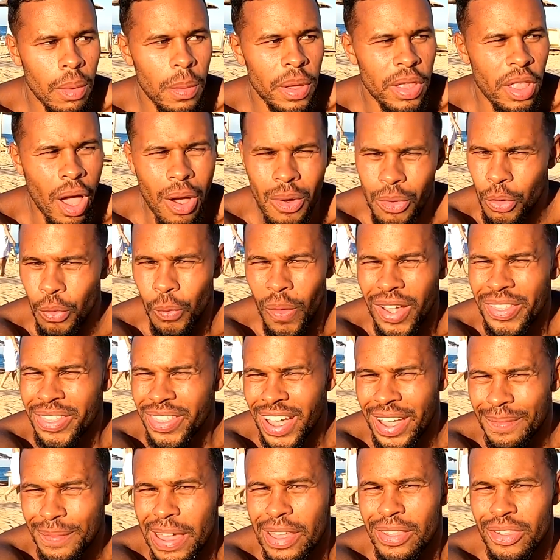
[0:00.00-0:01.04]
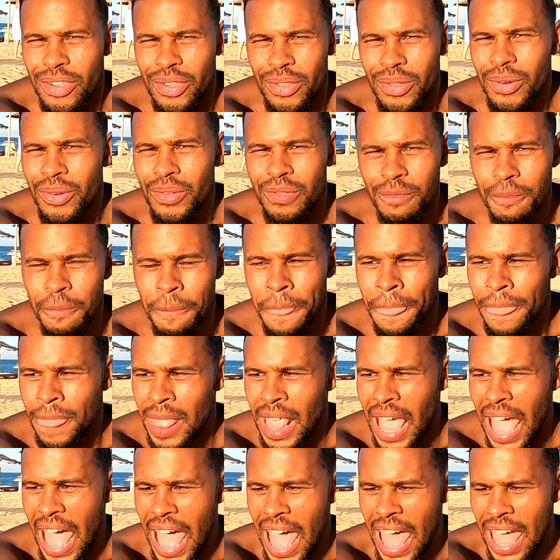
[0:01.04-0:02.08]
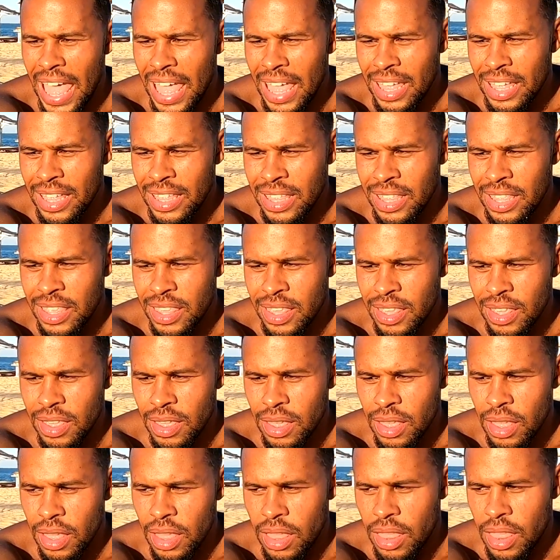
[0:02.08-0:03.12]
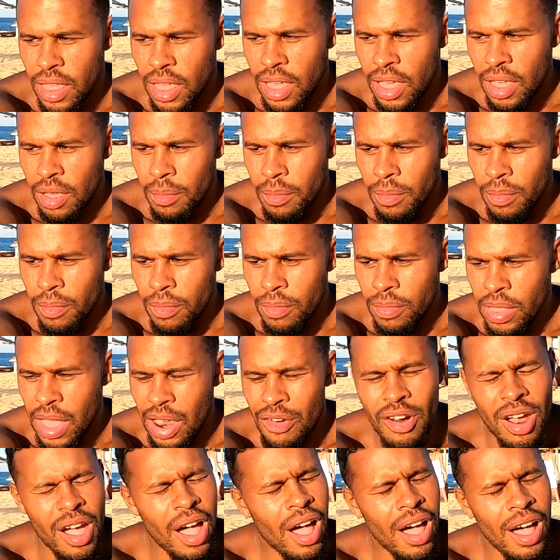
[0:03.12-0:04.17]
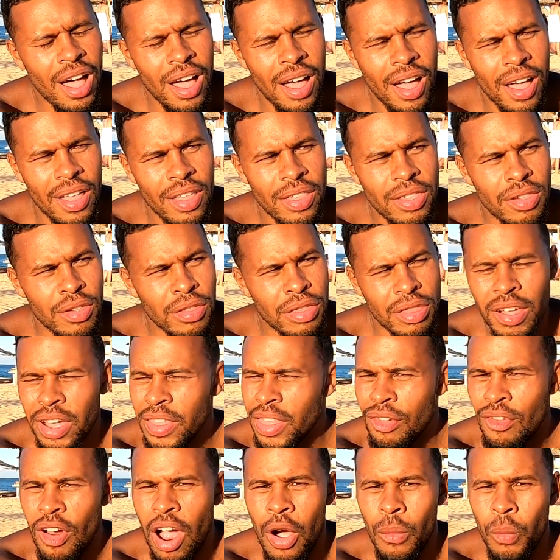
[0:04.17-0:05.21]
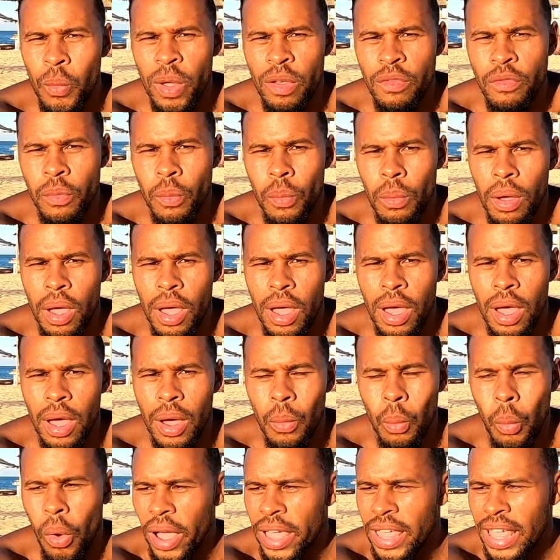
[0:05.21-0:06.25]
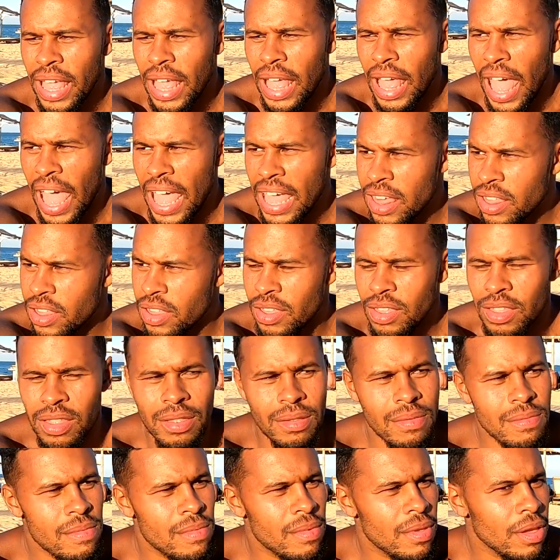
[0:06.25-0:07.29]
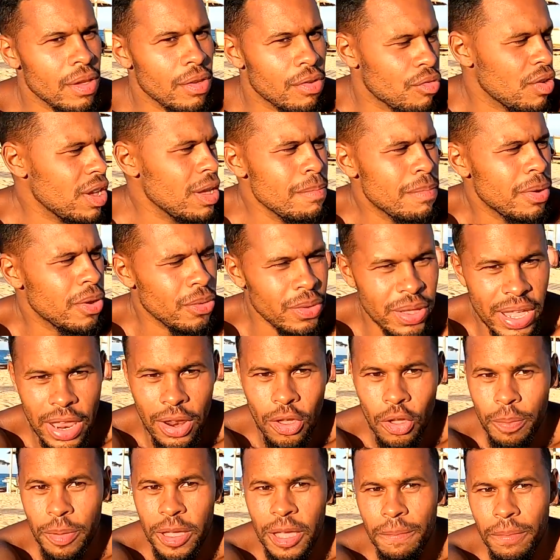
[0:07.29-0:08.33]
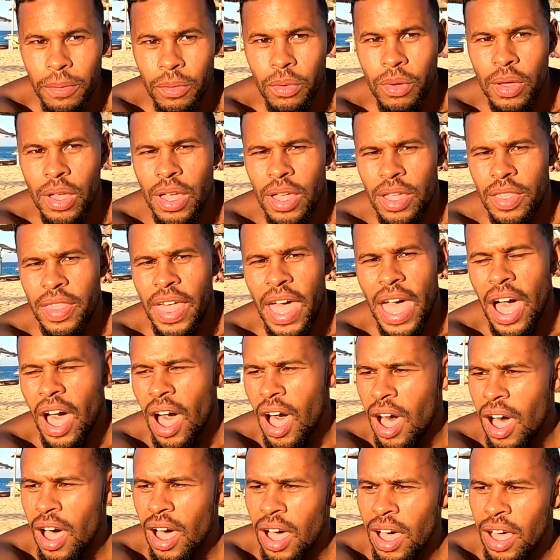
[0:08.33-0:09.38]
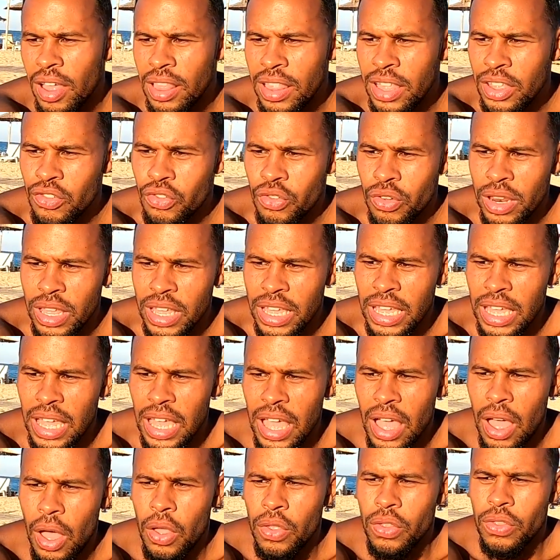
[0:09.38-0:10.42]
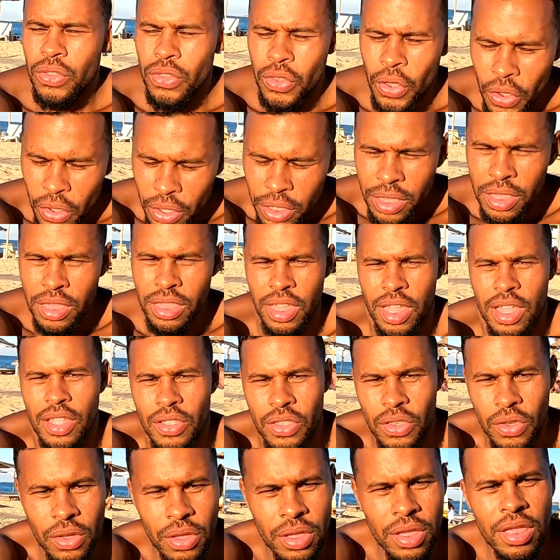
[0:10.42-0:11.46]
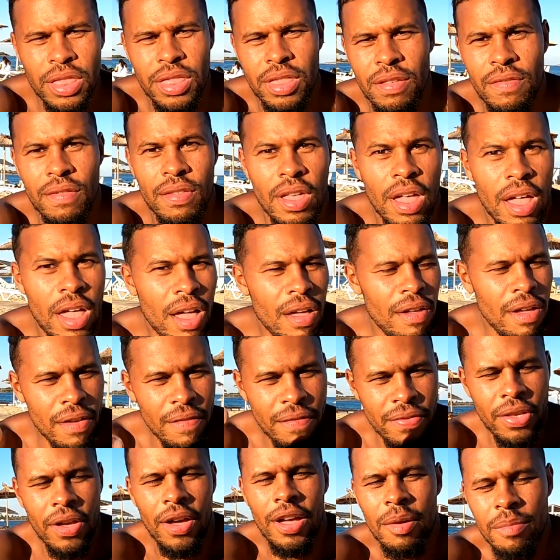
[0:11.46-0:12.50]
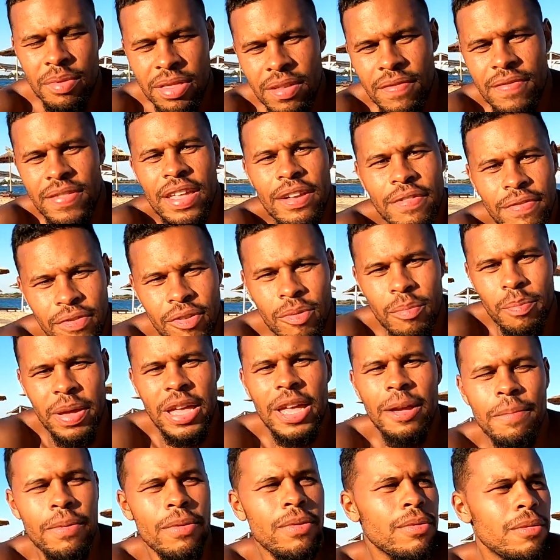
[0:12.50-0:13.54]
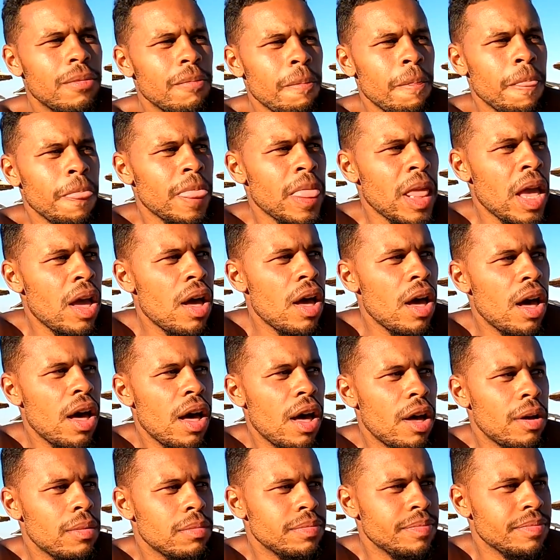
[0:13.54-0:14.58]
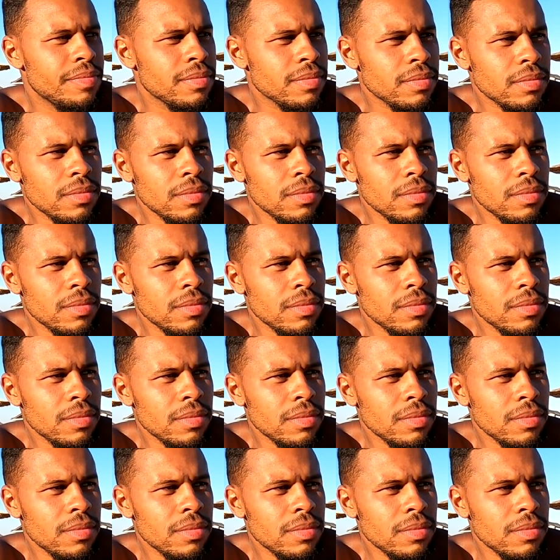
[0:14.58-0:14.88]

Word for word: we're not all one dimensional, and um, there are just like there are with uh, white, Asian, green, blue, yellow people, there are literally tons and tons of, uh, of types of different people um,